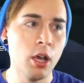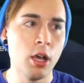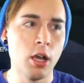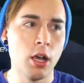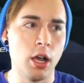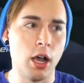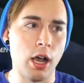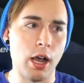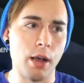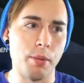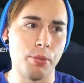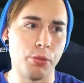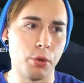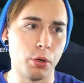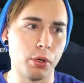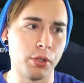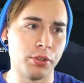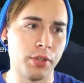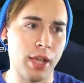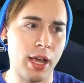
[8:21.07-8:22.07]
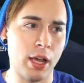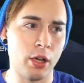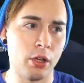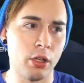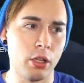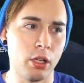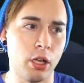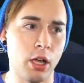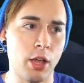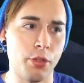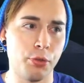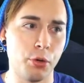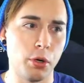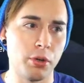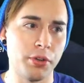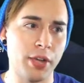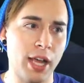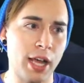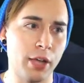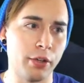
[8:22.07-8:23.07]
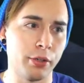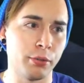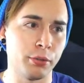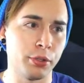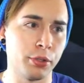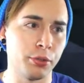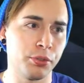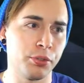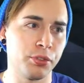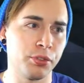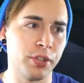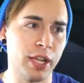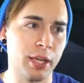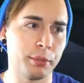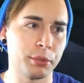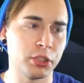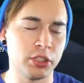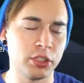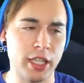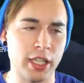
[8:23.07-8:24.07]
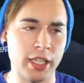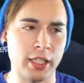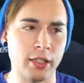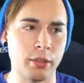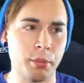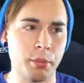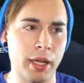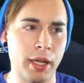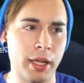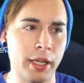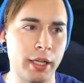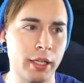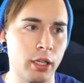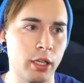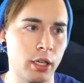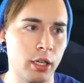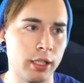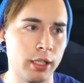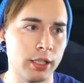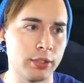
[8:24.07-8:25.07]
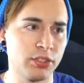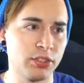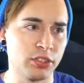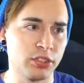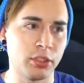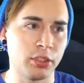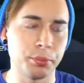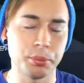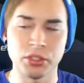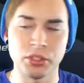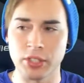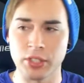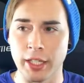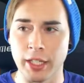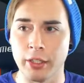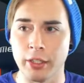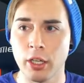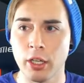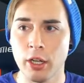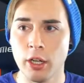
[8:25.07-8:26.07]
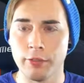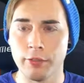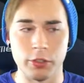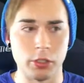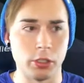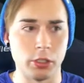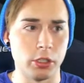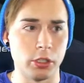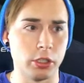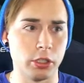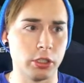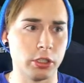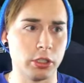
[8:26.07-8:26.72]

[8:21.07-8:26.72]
Throw it down, it reduces damage taken by 60% for